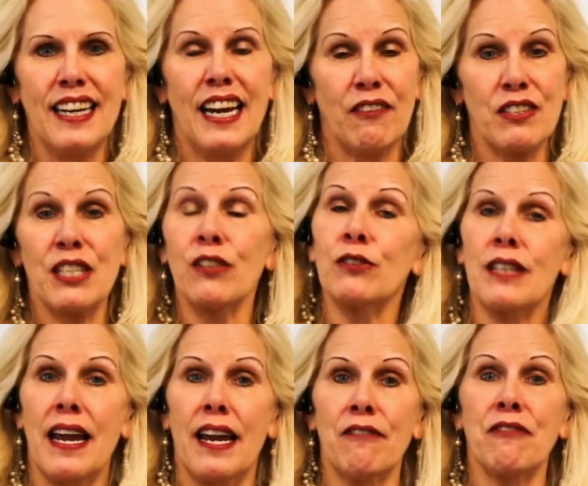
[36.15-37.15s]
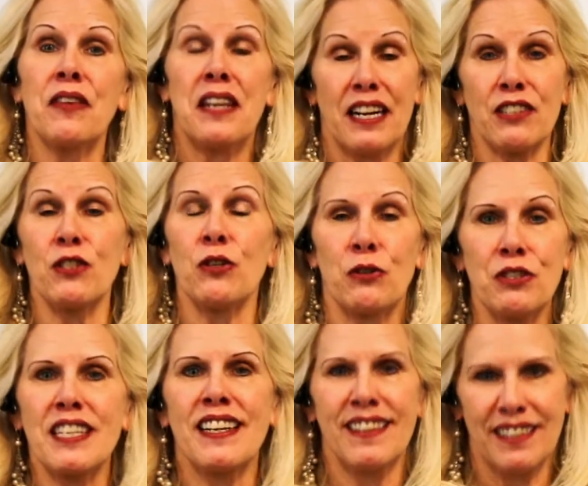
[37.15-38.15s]
every single day for the next
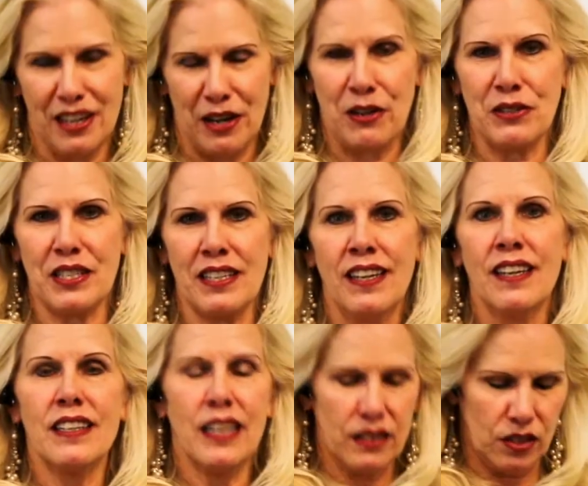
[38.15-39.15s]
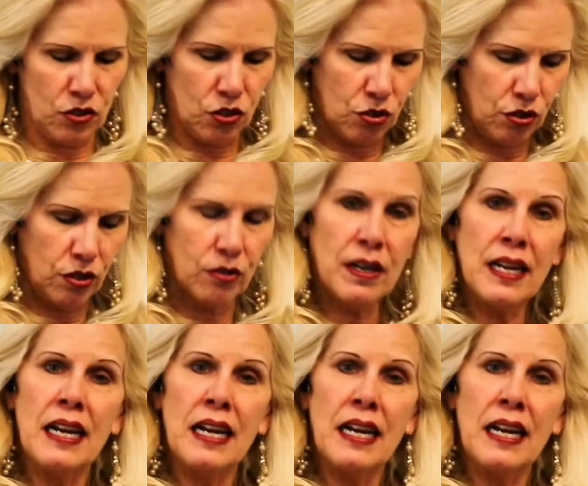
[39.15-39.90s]
13 years. Yes, it's true.